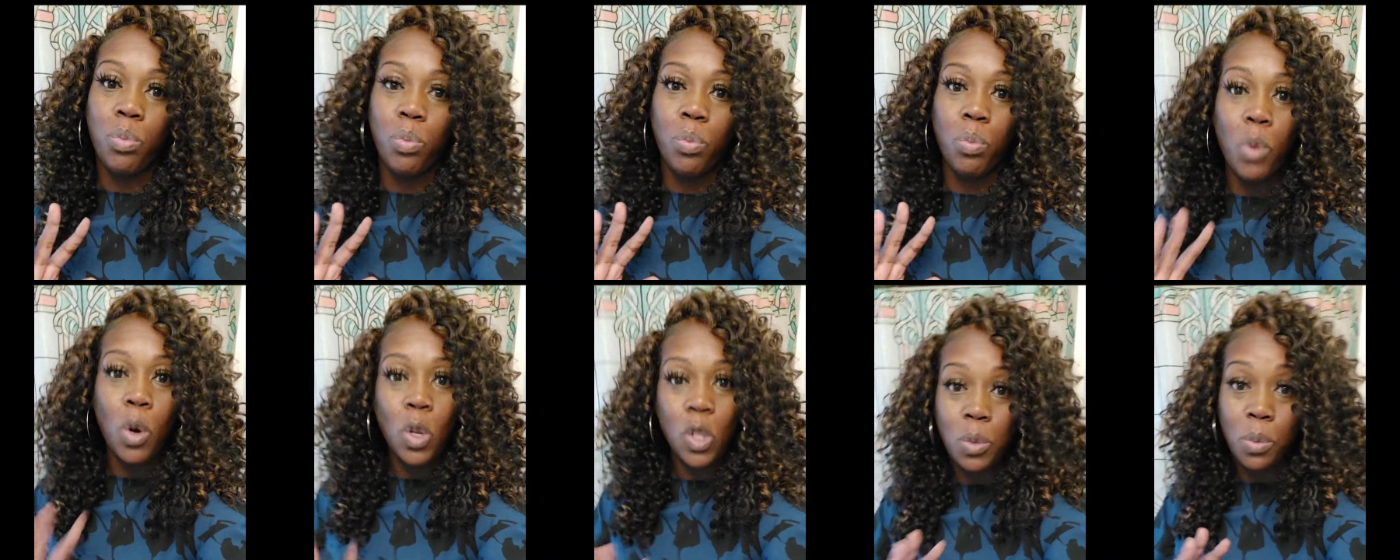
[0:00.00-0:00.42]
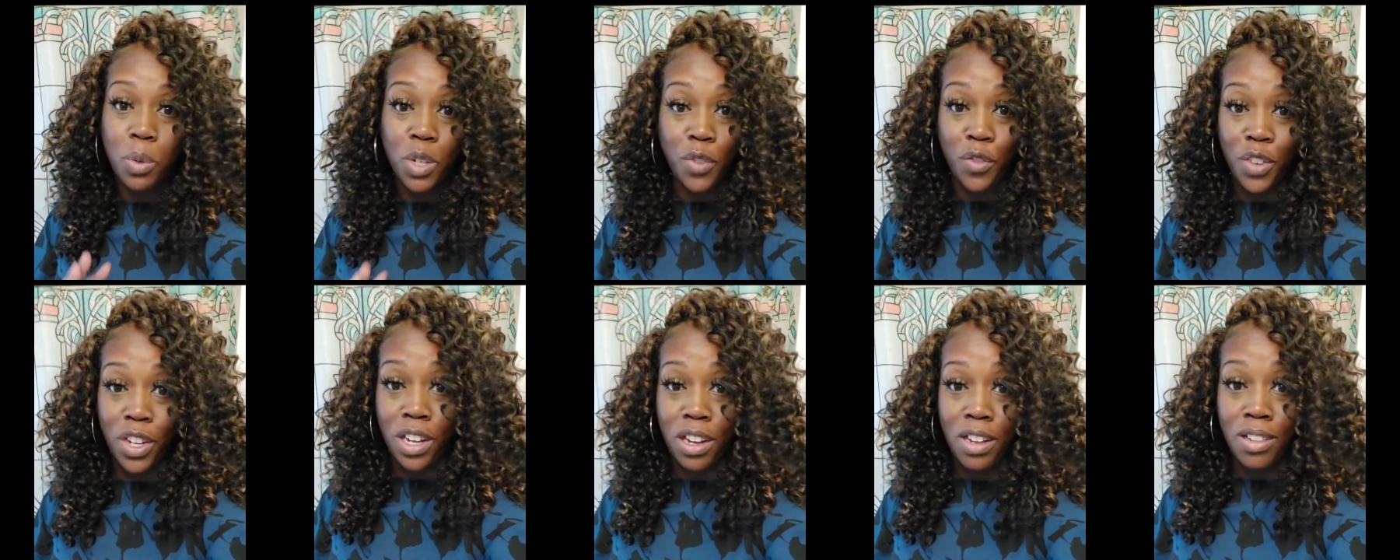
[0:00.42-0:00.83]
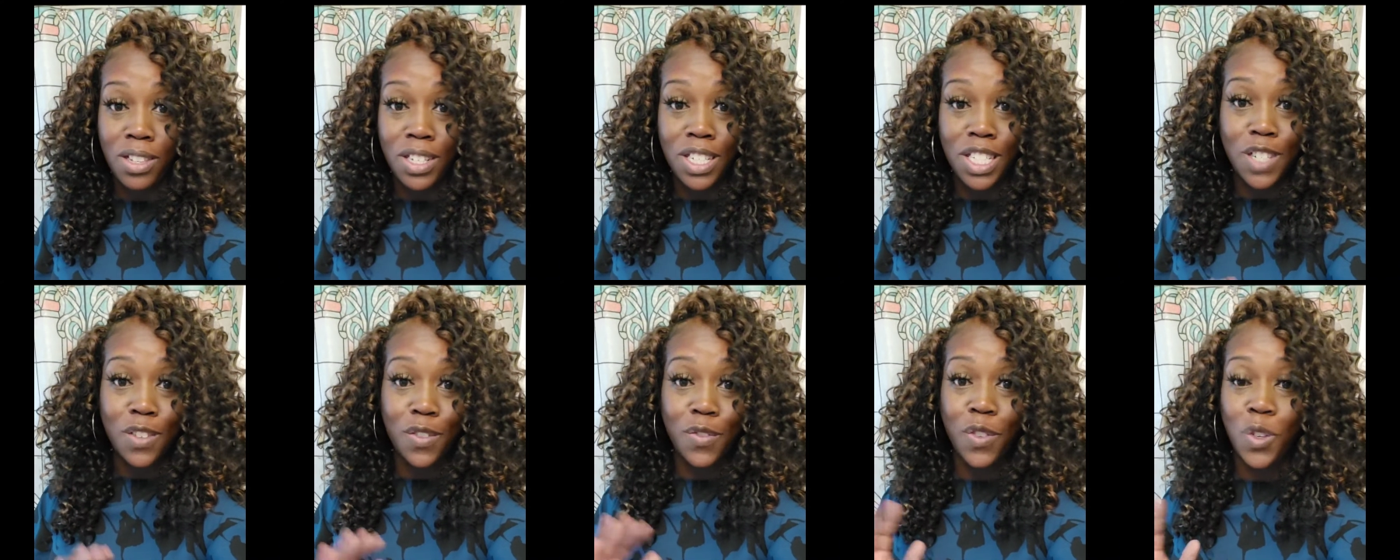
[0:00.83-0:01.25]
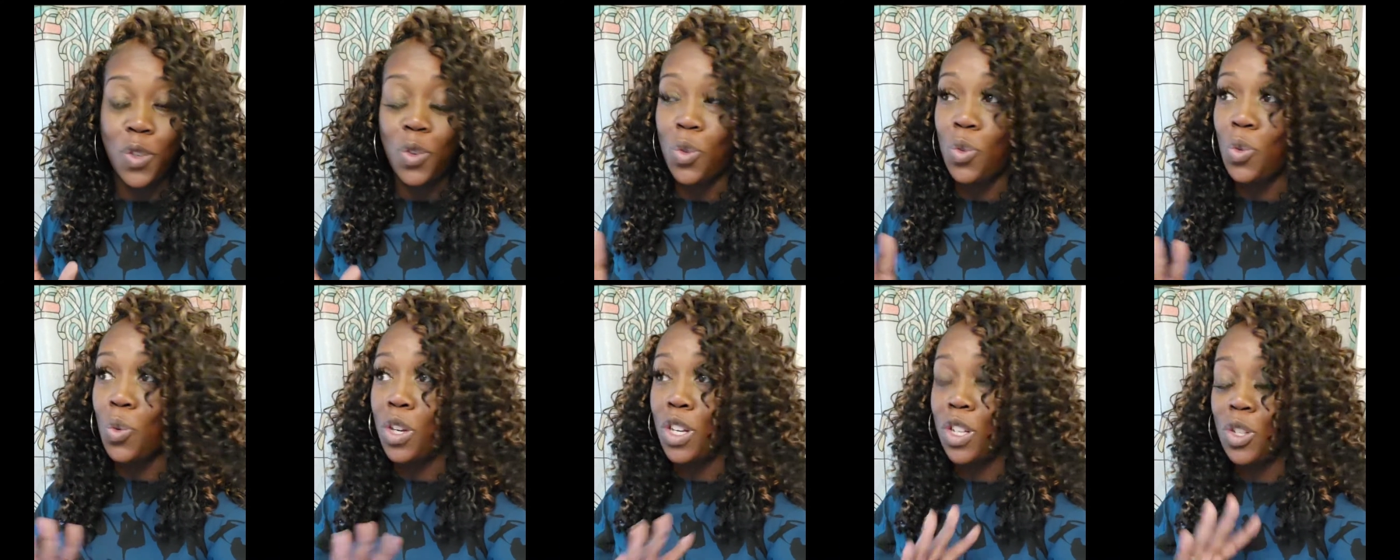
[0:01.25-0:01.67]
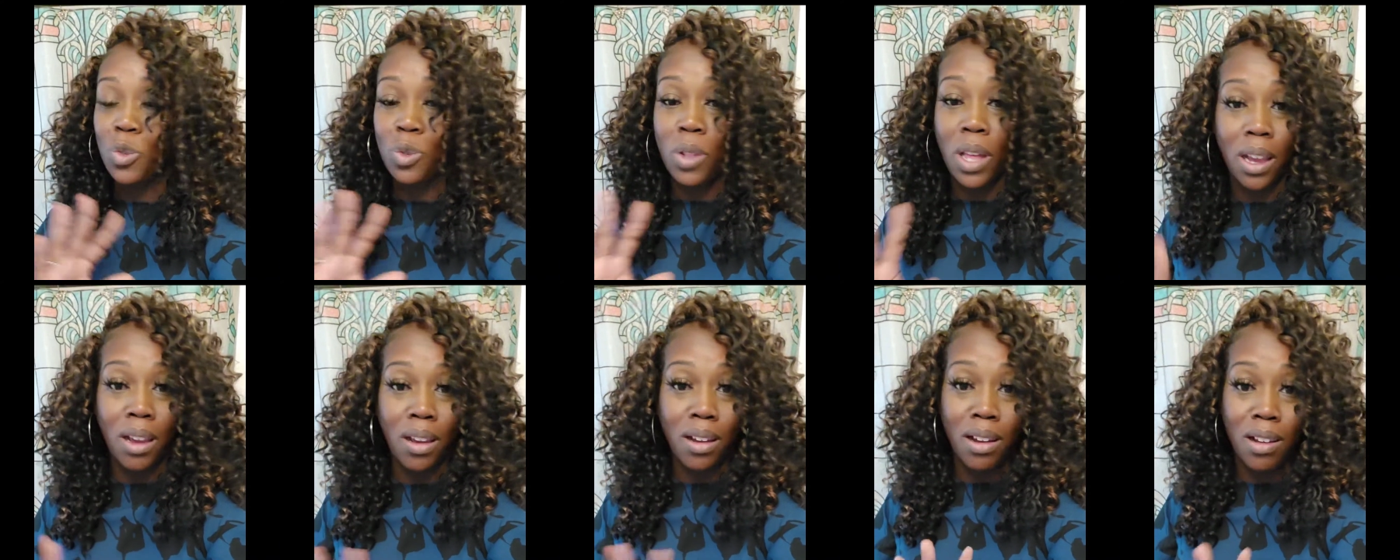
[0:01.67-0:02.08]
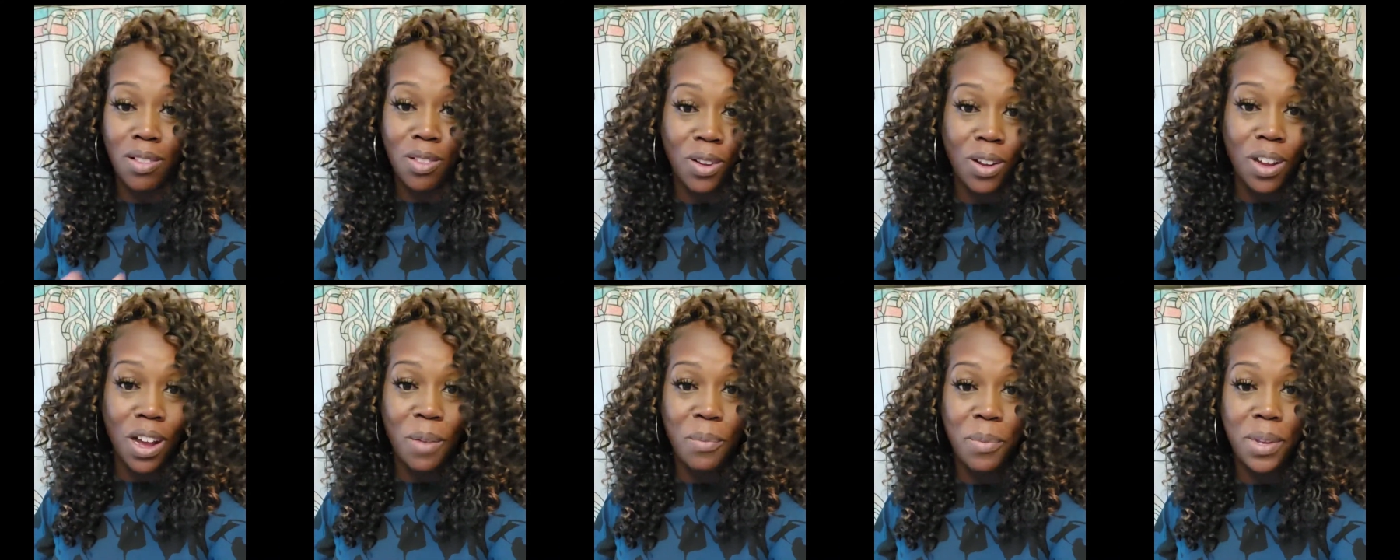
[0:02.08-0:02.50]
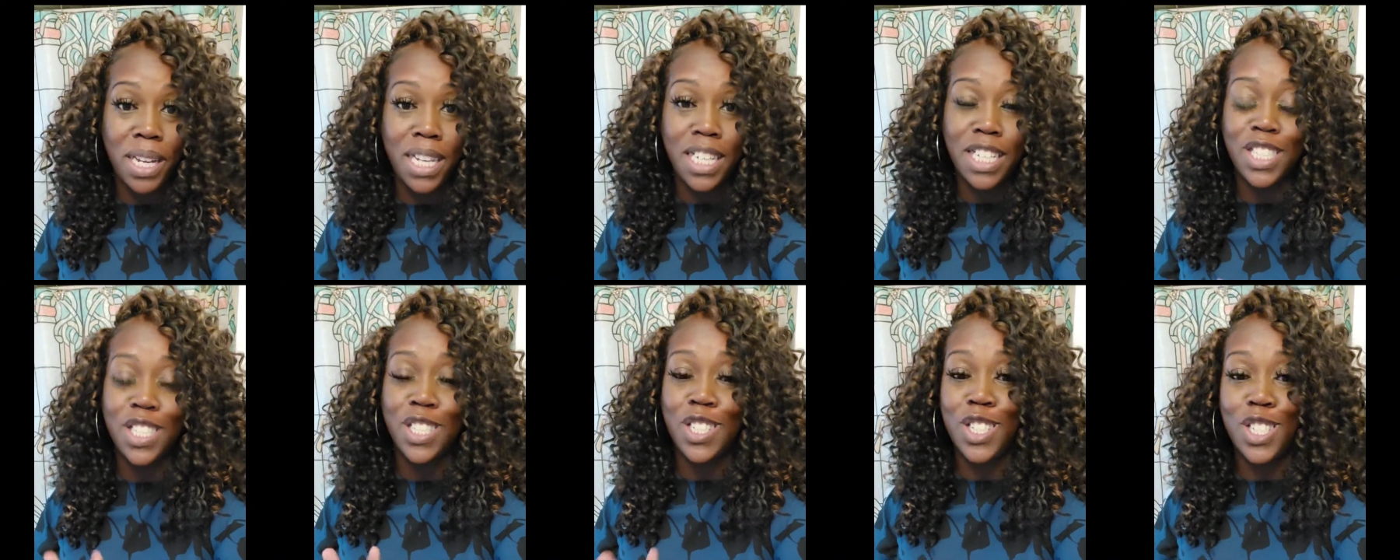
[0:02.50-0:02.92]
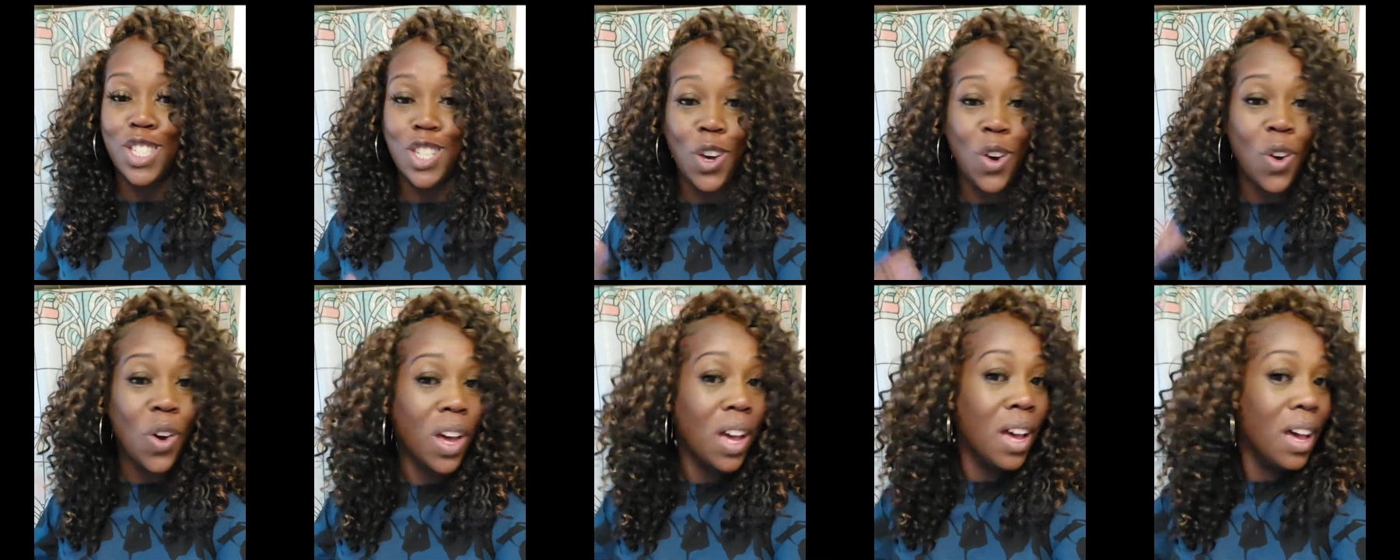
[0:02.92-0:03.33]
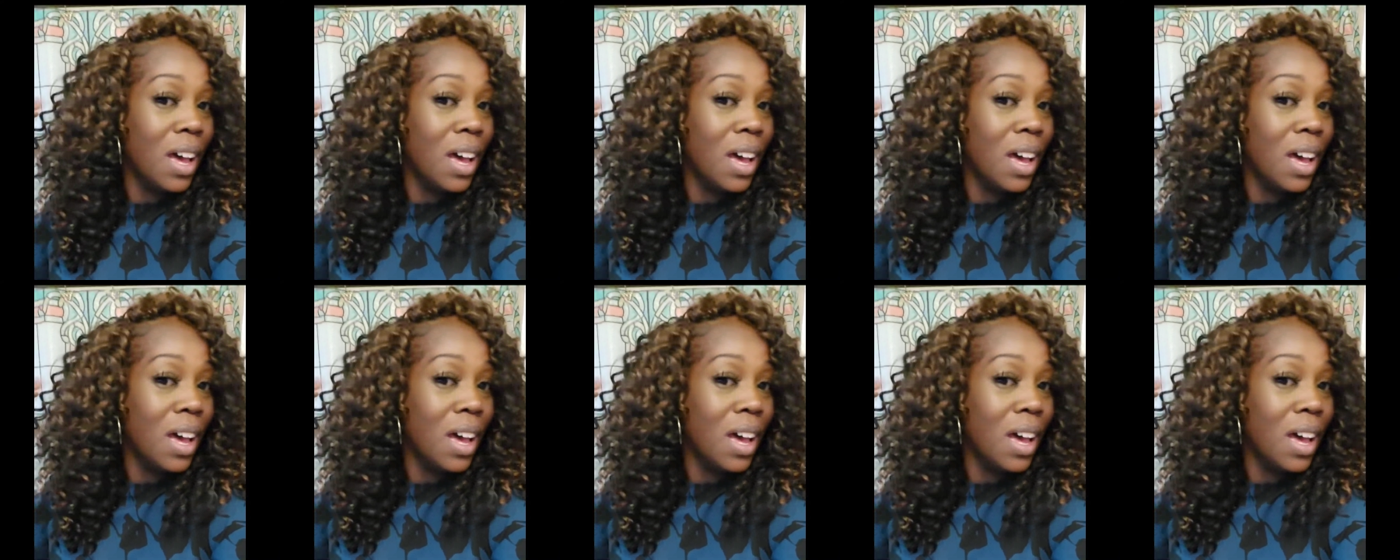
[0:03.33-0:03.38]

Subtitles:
multiple different colors if you want to do like a color combination. So